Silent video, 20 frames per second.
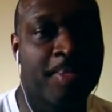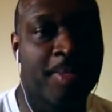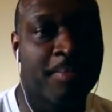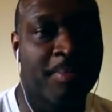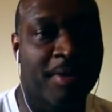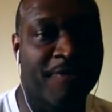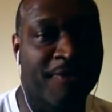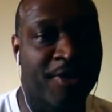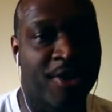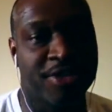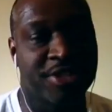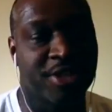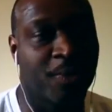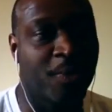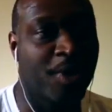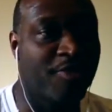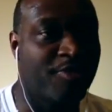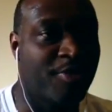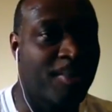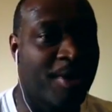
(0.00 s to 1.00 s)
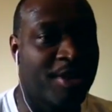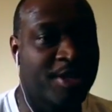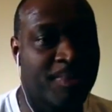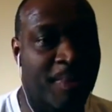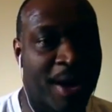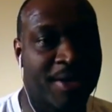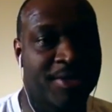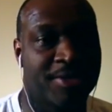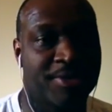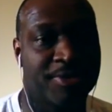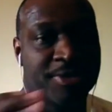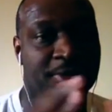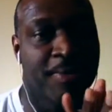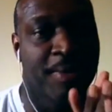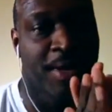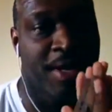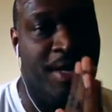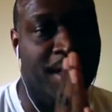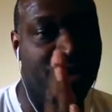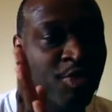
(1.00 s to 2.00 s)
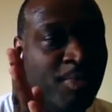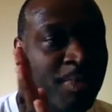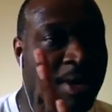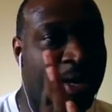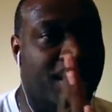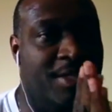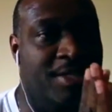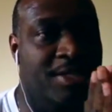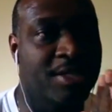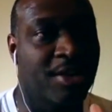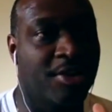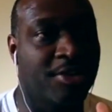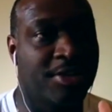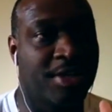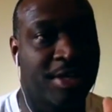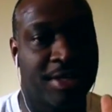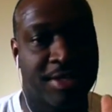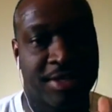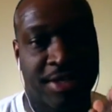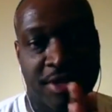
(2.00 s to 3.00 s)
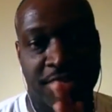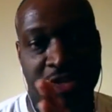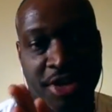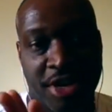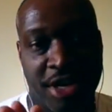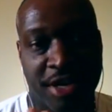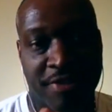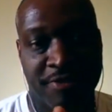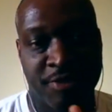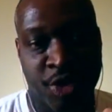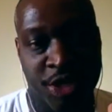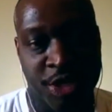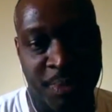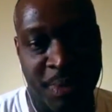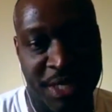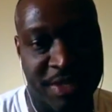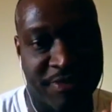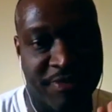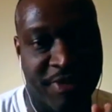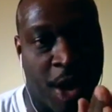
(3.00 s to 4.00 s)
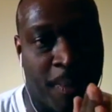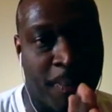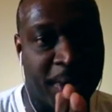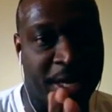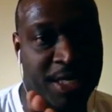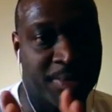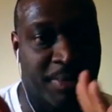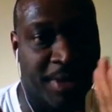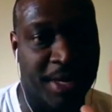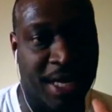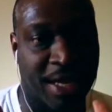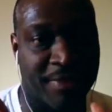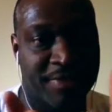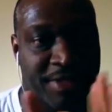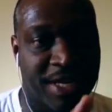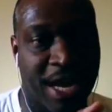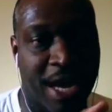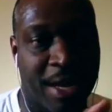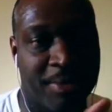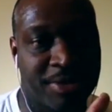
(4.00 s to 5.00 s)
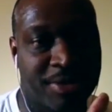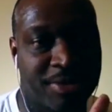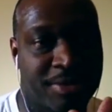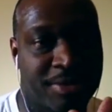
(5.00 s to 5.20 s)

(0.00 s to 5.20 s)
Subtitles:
But first, a word from our sponsors. Evil Bunny Consulting is the alternative to expensive outplacement. They give job